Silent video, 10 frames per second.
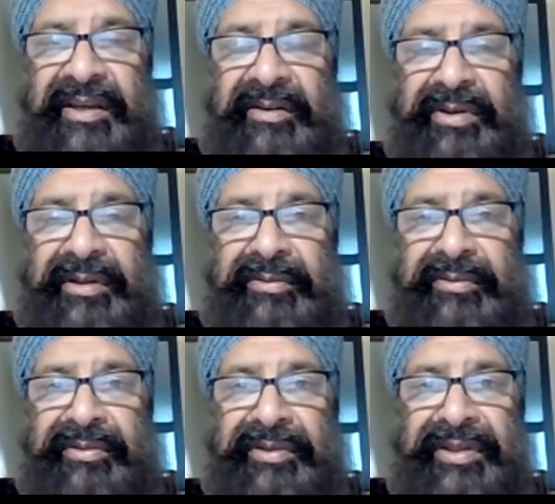
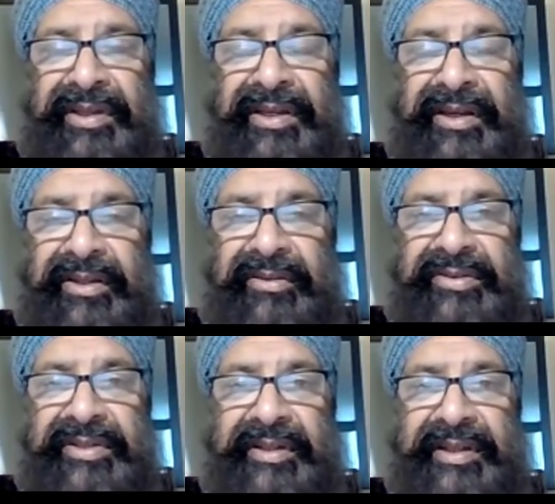Well, the
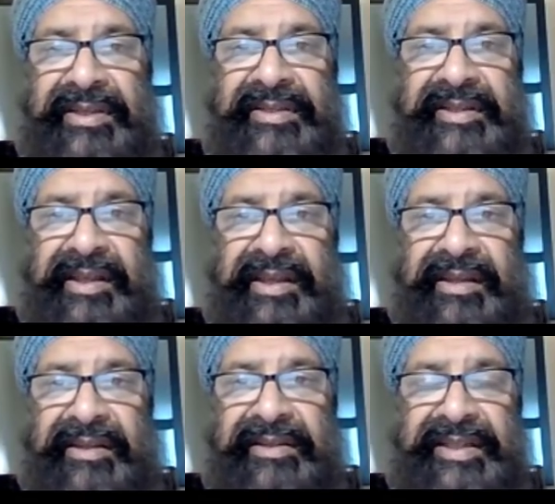conclusion is
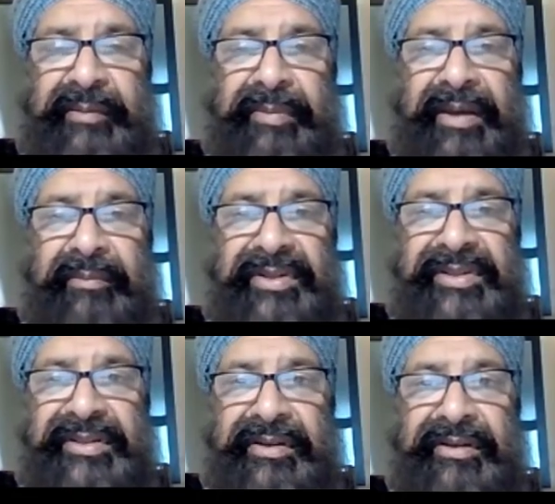that CPAP
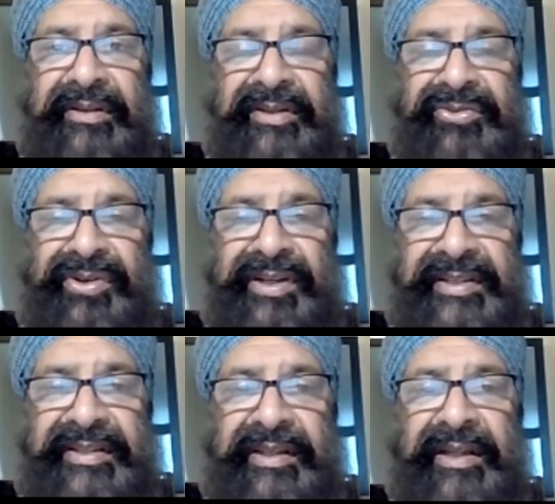does not
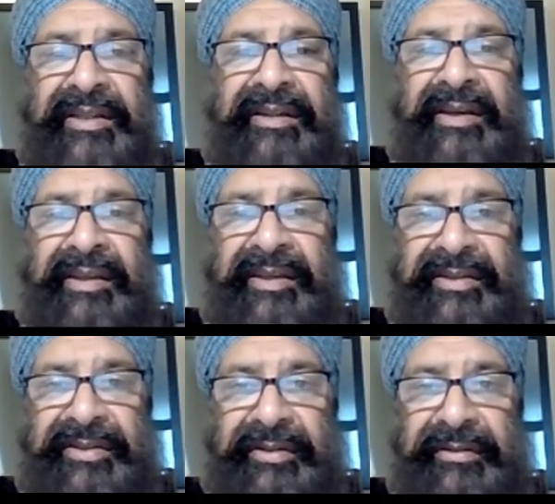address the underlying
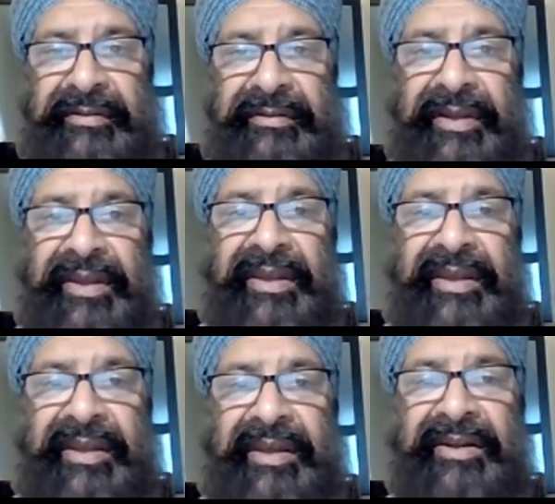issue.
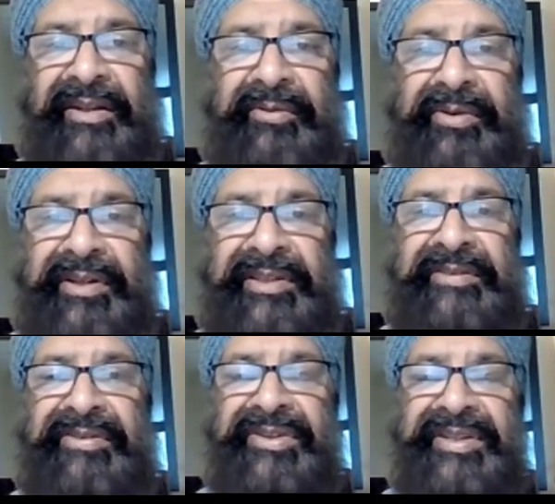In other words,
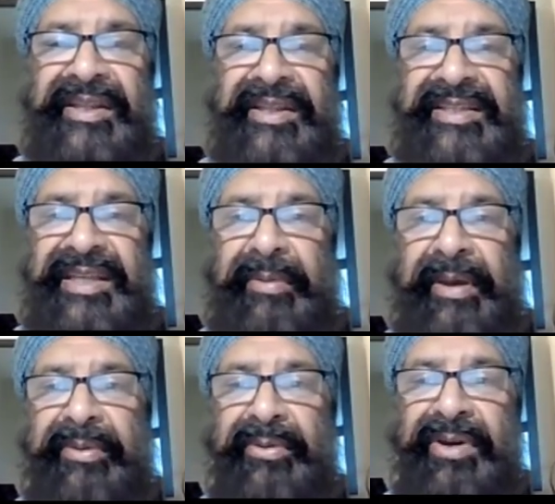if you take the
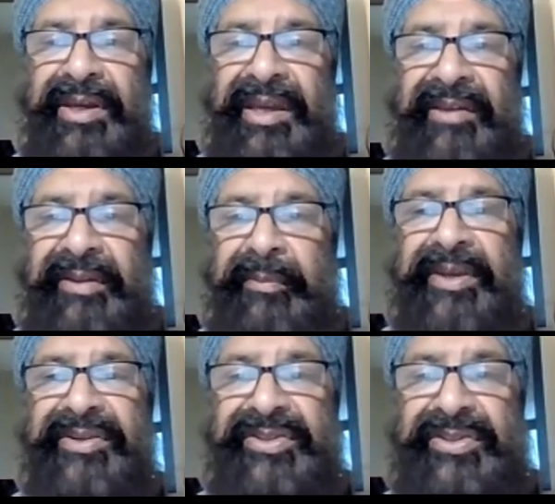CPAP away, if the
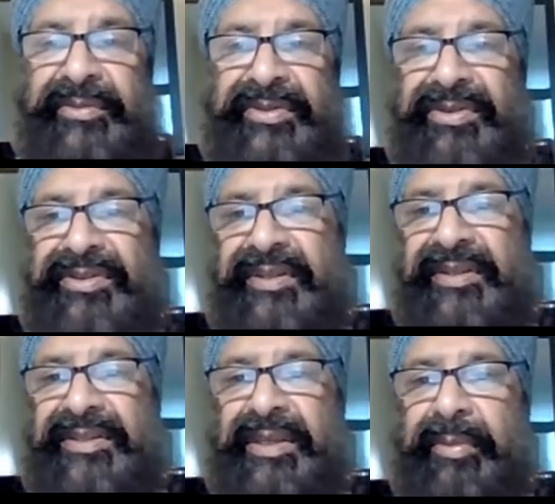patient stops using the
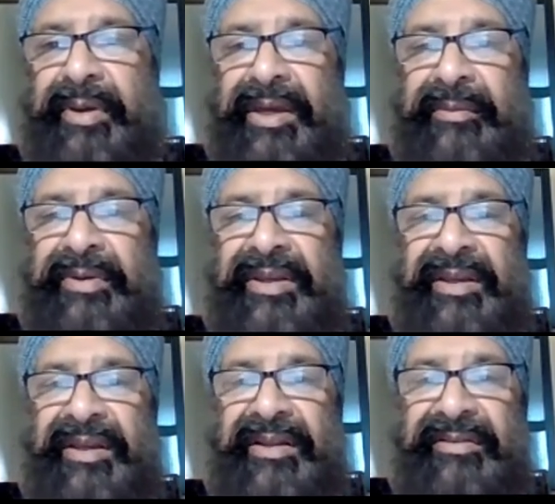CPAP,
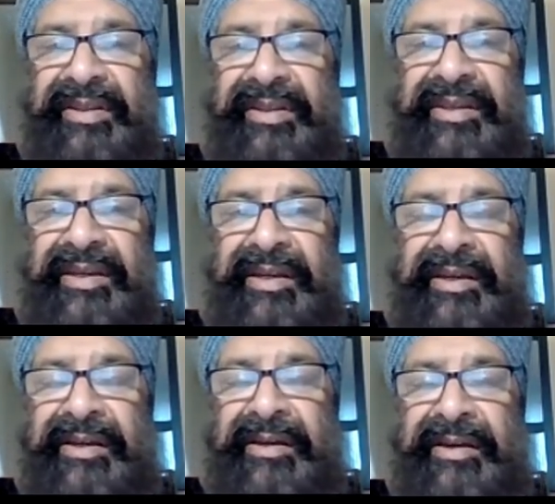the
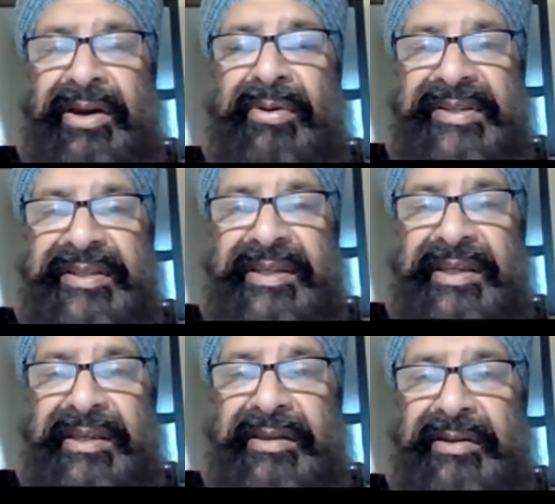
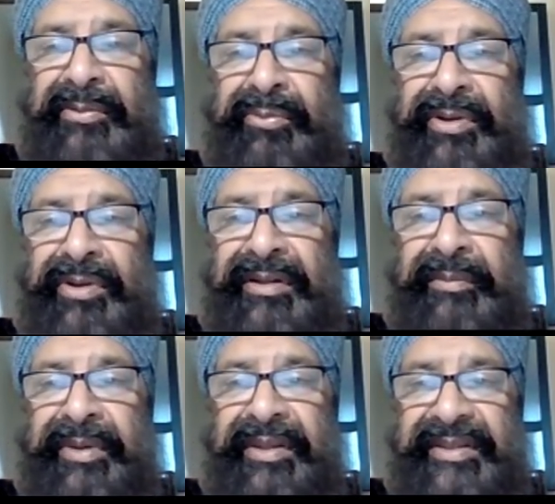OSA will
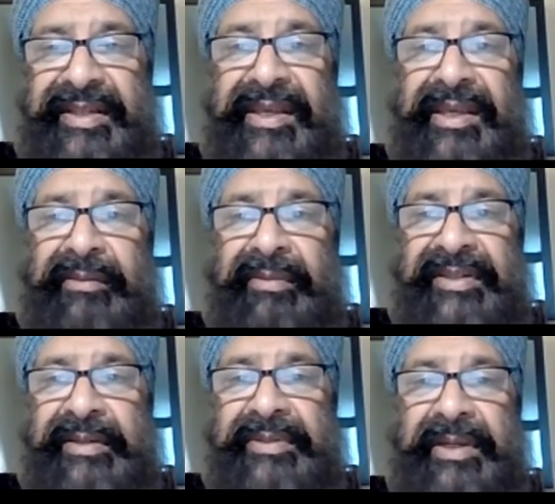be the same, and
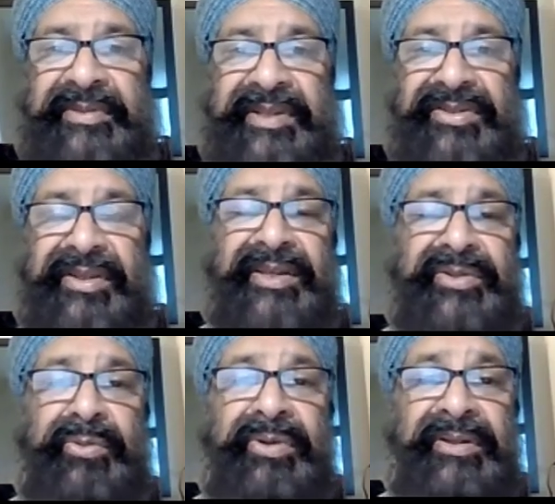sometimes it actually
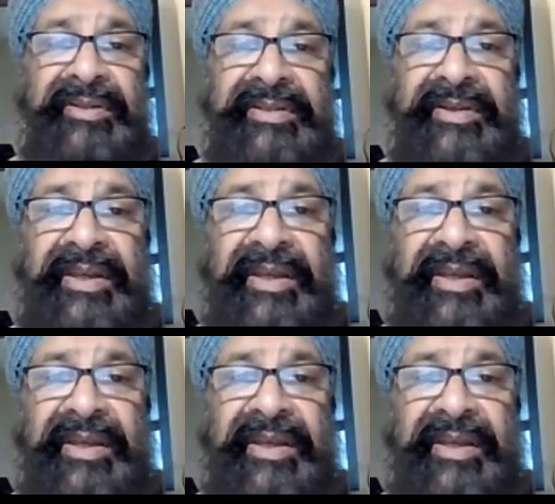gets worse.